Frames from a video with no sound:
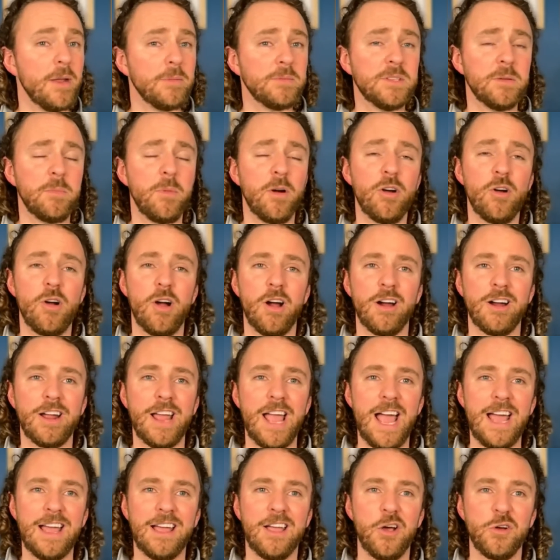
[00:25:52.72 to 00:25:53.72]
tomorrow, our
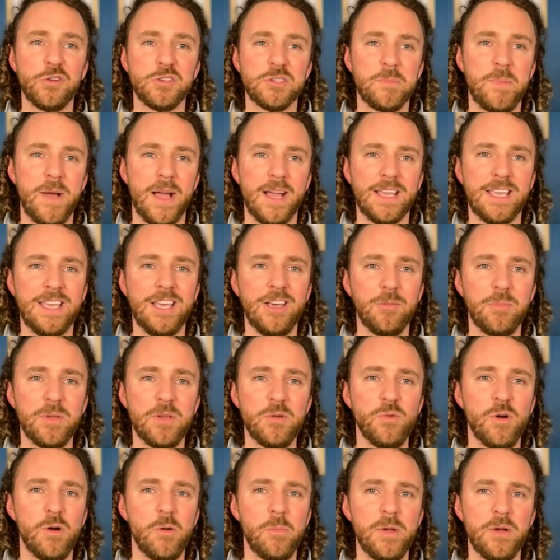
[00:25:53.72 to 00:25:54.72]
guy, Coach Pat Kilby,
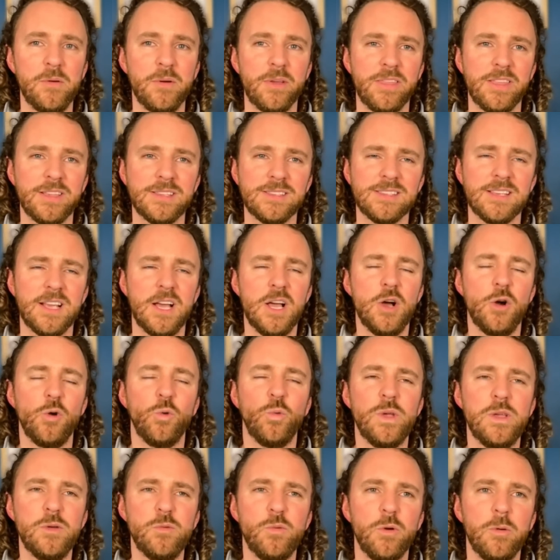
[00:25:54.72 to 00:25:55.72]
will be with us.
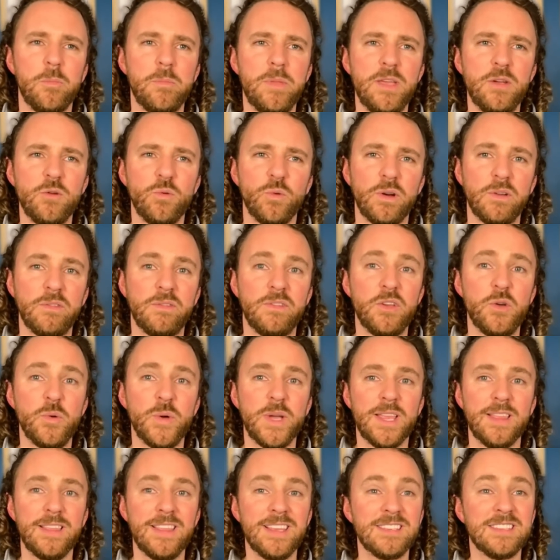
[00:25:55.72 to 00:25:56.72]
We will be
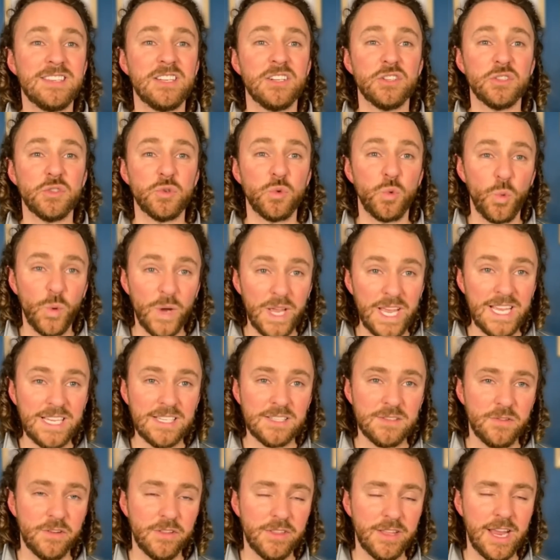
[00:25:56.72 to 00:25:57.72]
reviewing this year's wings
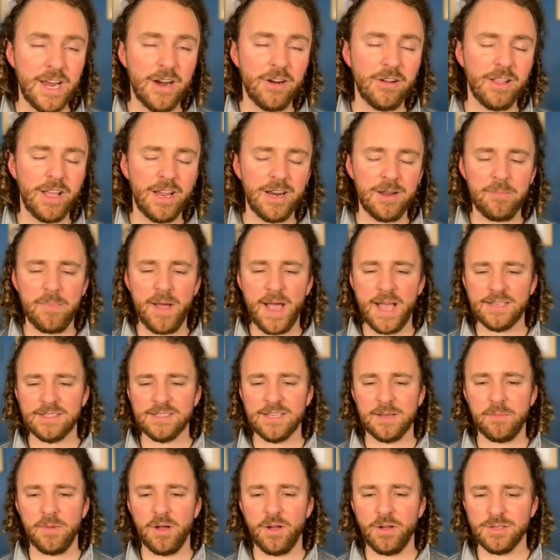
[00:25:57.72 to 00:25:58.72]
for the Carolina
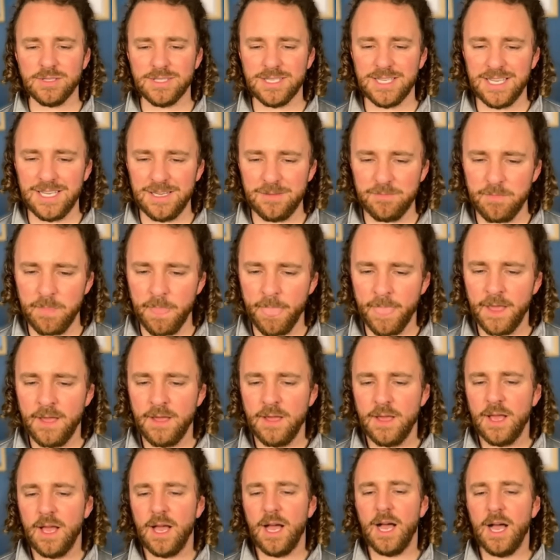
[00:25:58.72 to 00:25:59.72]
basketball team.
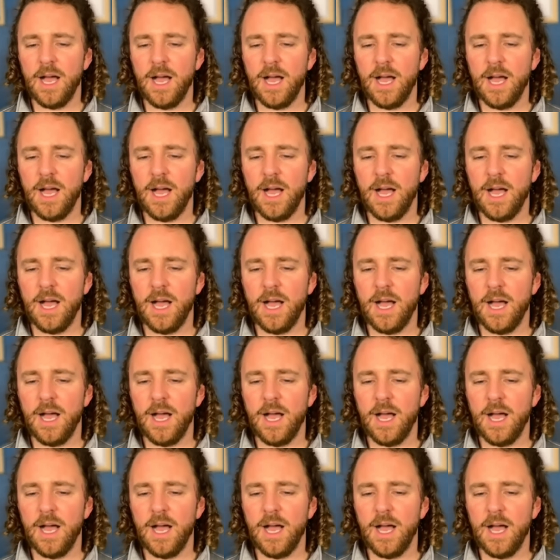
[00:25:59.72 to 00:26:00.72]
So
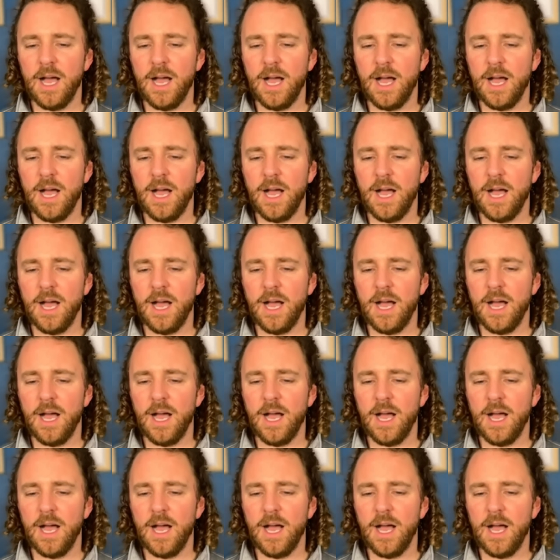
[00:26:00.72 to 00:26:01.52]
that'll be a great